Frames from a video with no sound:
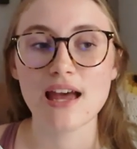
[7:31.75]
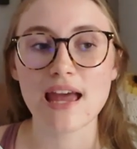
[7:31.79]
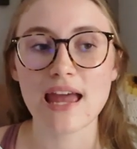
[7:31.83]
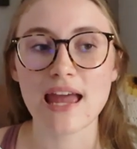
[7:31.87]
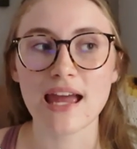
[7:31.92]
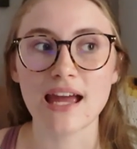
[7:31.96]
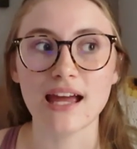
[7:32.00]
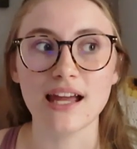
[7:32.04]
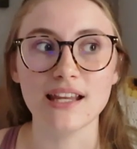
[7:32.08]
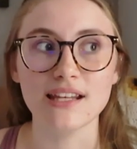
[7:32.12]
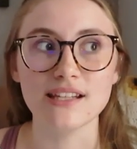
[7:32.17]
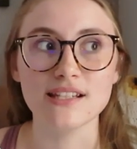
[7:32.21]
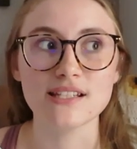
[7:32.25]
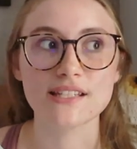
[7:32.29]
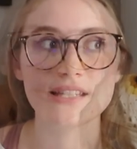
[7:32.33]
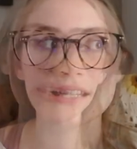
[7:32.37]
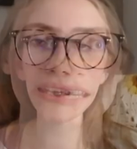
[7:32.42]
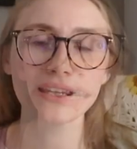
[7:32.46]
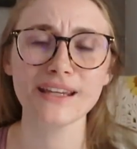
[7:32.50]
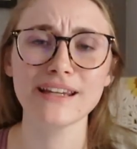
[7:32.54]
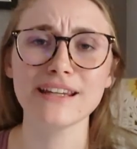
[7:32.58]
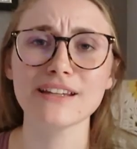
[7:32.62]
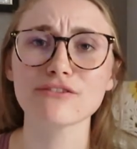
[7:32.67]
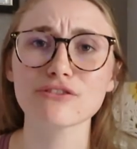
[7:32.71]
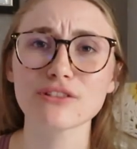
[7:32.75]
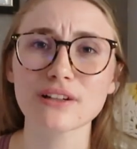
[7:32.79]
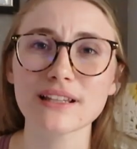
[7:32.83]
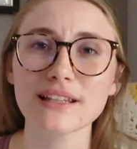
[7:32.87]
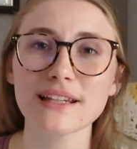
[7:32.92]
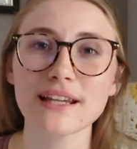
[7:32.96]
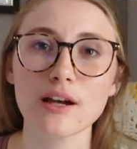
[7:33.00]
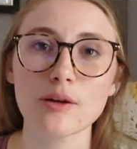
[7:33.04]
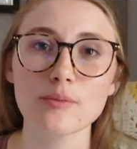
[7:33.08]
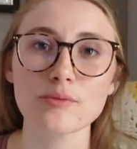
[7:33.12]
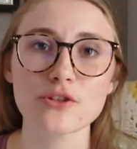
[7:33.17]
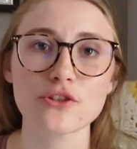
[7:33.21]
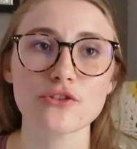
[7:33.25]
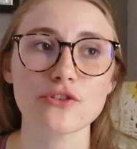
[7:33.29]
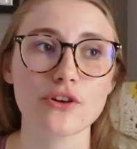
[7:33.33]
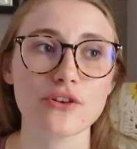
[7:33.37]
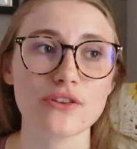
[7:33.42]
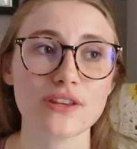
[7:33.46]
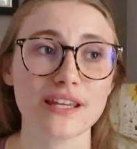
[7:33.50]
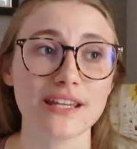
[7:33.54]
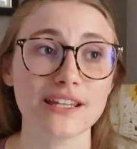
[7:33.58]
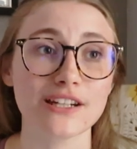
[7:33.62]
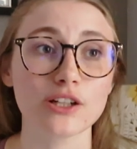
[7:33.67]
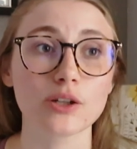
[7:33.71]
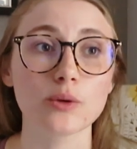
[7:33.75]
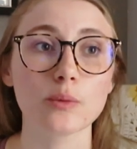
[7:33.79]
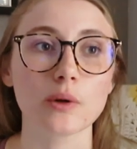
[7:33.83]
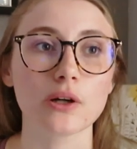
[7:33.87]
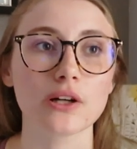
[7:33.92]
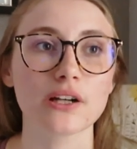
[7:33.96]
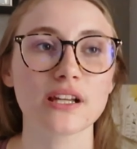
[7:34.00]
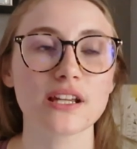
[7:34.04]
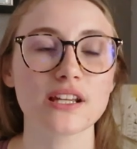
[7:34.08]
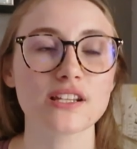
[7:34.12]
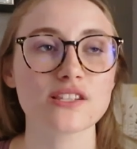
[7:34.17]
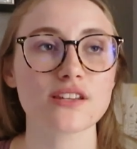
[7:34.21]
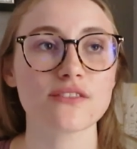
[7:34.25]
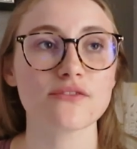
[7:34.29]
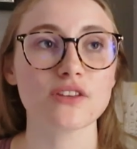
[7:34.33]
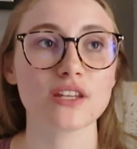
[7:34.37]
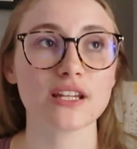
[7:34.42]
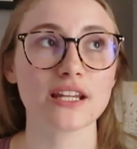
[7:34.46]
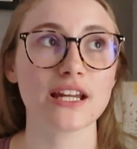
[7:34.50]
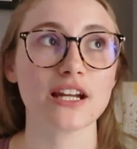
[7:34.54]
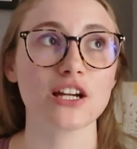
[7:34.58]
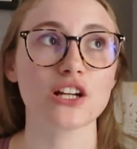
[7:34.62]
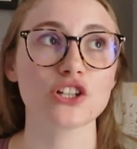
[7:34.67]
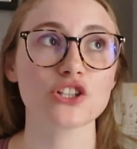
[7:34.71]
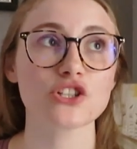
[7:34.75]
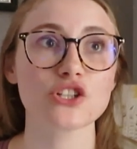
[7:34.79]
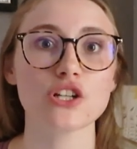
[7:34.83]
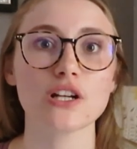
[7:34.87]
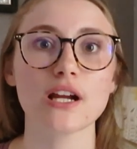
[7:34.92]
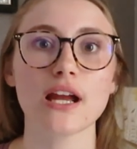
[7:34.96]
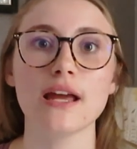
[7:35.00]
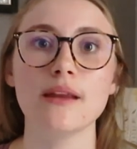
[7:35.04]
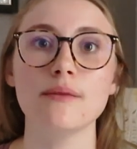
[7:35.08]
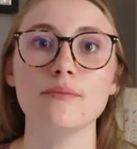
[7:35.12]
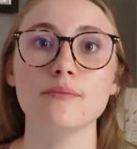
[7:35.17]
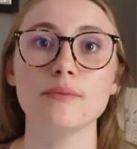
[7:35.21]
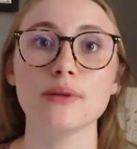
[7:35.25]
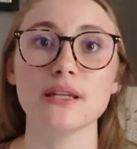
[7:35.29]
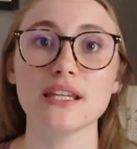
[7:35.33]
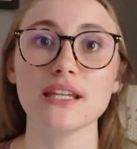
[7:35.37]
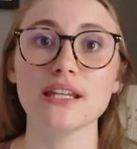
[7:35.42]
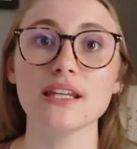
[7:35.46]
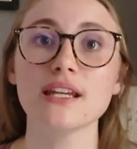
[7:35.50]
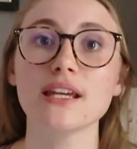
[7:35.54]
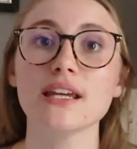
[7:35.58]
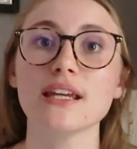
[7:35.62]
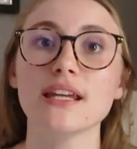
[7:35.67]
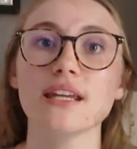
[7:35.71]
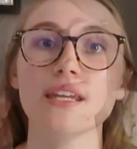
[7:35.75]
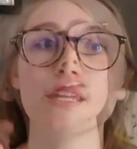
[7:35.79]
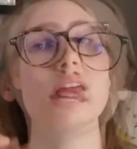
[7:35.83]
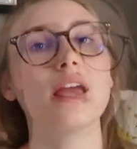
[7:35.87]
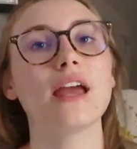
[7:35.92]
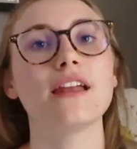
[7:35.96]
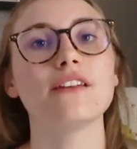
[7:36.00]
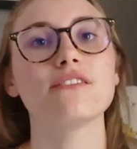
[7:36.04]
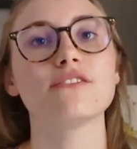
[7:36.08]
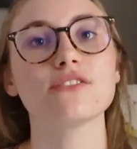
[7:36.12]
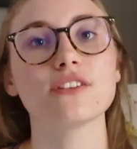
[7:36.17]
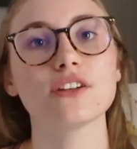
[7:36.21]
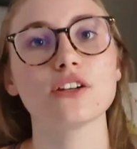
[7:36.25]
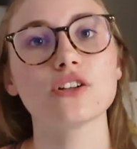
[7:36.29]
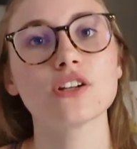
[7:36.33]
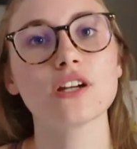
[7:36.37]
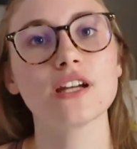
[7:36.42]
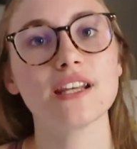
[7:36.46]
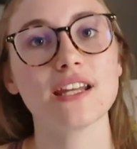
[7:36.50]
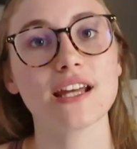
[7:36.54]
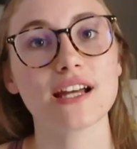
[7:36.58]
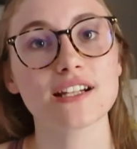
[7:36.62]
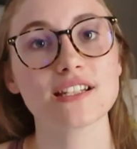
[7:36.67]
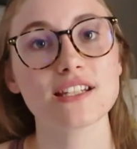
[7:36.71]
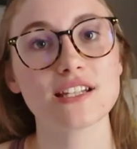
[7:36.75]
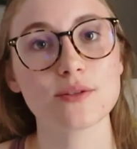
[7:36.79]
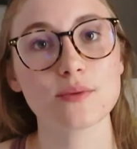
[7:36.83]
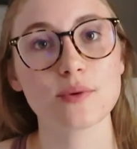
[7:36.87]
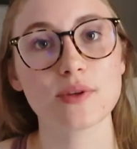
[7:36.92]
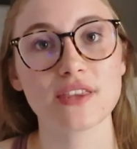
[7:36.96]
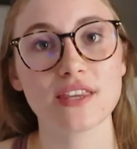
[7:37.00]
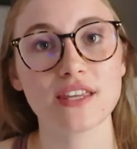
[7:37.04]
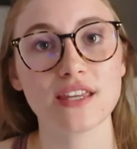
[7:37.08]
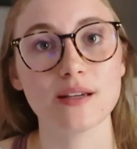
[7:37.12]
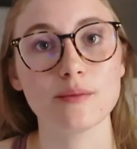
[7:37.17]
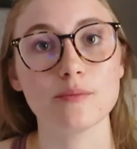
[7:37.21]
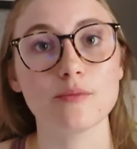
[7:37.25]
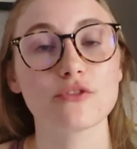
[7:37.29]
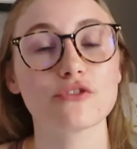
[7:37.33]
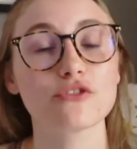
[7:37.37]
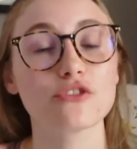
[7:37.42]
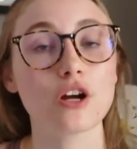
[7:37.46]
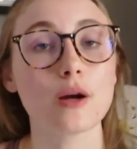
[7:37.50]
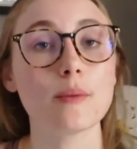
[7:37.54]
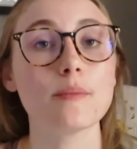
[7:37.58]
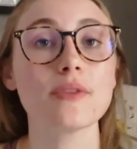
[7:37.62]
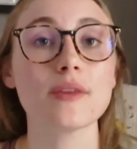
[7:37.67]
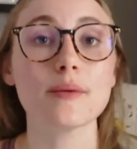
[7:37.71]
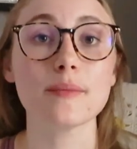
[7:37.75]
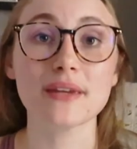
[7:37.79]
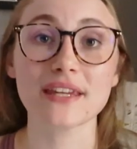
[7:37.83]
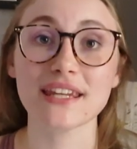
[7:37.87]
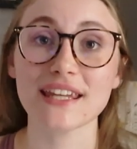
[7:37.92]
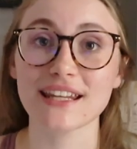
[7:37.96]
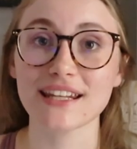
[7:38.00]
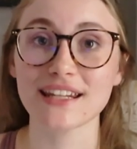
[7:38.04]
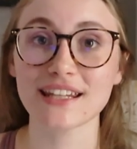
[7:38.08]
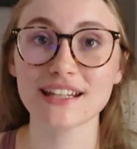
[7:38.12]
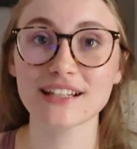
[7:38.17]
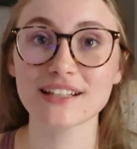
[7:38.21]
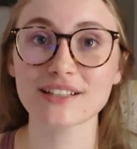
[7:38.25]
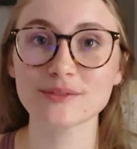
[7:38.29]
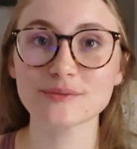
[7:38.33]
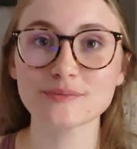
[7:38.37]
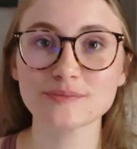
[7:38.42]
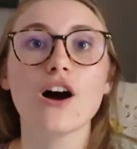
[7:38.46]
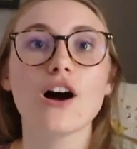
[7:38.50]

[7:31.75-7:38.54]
And it really helps you know the inner workings of the character and be and feel connected with him from the beginning.